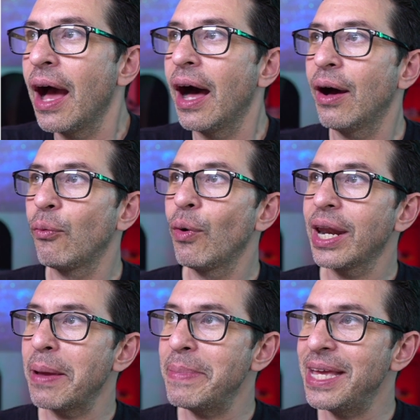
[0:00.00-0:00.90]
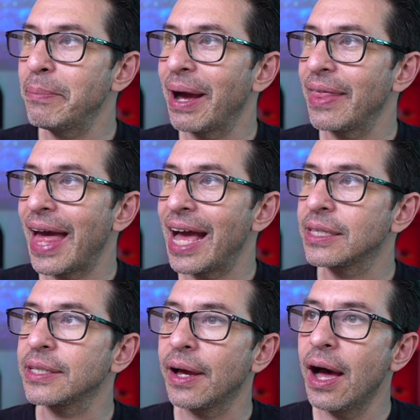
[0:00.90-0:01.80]
uh, what I mean by
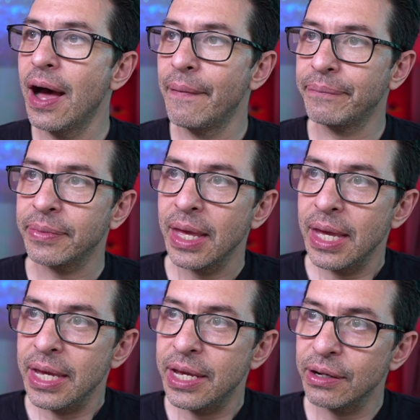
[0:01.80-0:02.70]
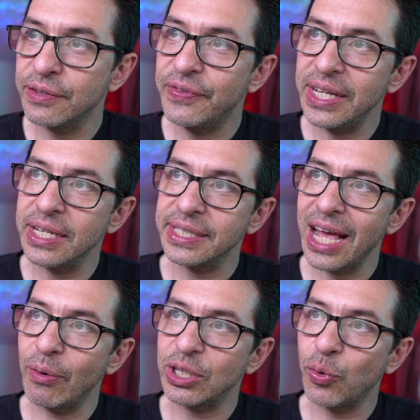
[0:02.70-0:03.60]
that. Um, here's Venus
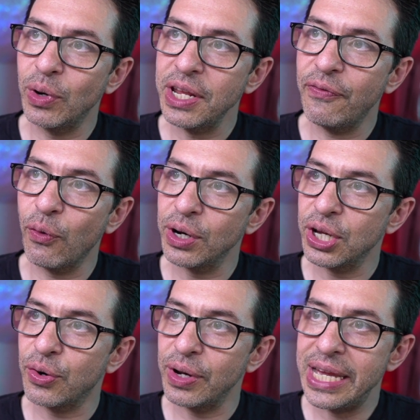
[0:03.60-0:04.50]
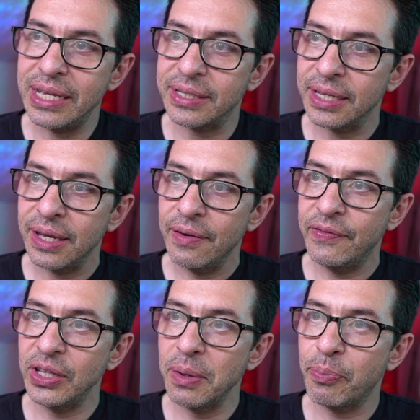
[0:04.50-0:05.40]
now at 24 degrees,
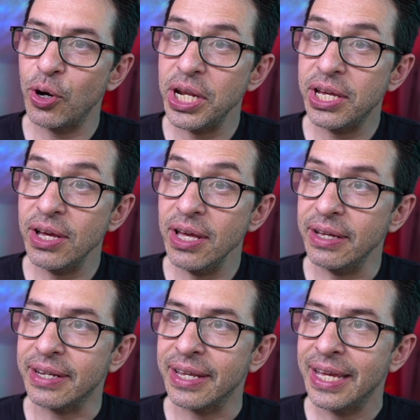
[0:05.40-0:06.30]
feeling pretty good.